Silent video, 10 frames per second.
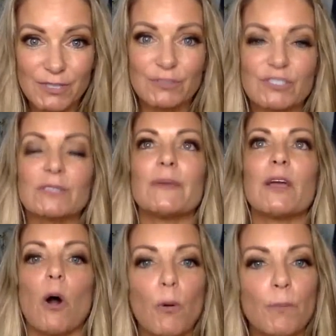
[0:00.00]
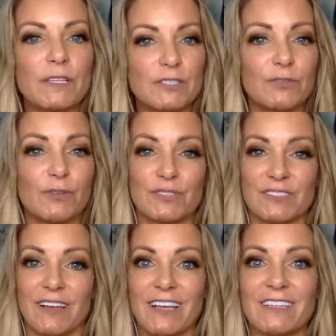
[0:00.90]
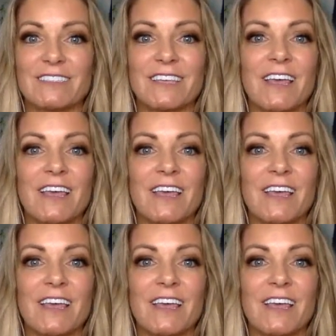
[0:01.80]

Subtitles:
So just be open to those nuggets.